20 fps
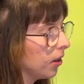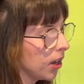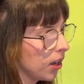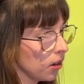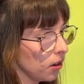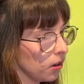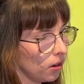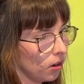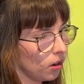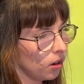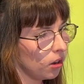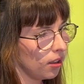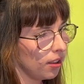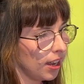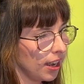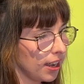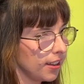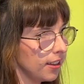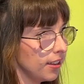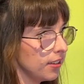go, oh,
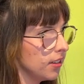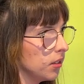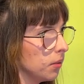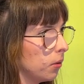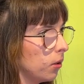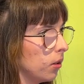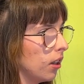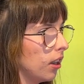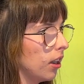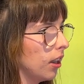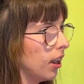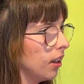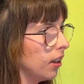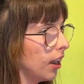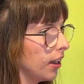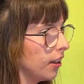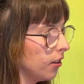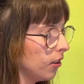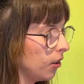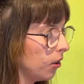like, this is what,
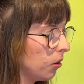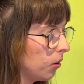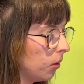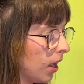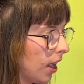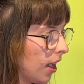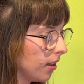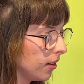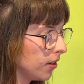I didn't know how to